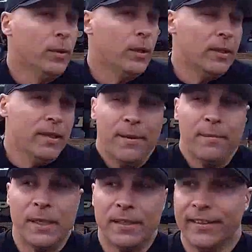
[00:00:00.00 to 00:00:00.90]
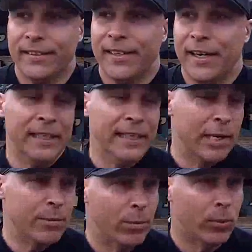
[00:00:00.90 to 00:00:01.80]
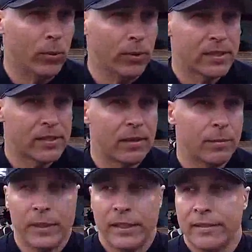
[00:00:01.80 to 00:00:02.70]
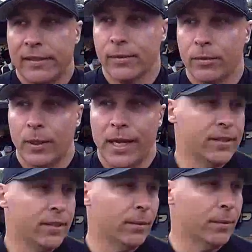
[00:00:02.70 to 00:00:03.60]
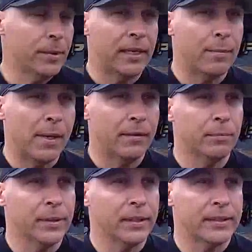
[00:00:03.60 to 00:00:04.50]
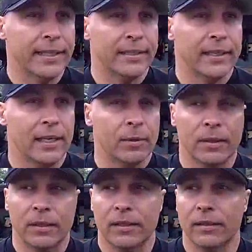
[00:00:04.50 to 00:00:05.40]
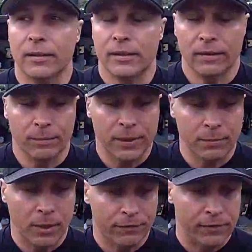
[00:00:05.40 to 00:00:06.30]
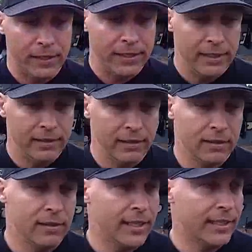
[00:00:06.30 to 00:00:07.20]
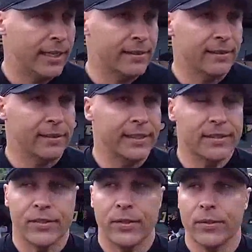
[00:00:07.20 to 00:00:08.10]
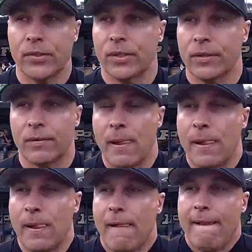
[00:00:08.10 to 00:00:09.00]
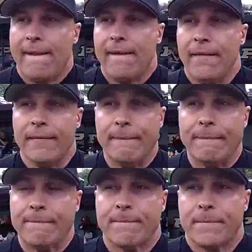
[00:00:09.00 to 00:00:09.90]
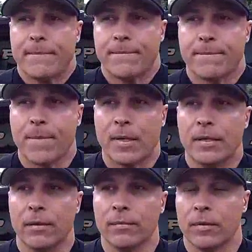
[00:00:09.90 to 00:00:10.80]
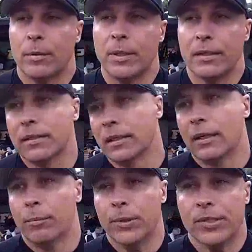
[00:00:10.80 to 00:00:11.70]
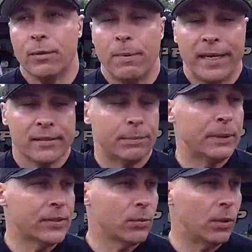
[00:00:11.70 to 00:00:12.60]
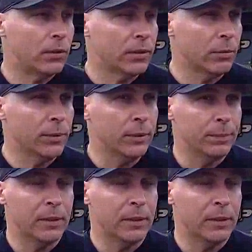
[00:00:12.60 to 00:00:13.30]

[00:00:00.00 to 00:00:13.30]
Well, I mean, every game's important. So, I mean, we did this to them last year. We came out and played a tight game and you know, beat them on Friday, and they got us to the next two. So, you know, I mean, puts their backs up against the wall a little bit.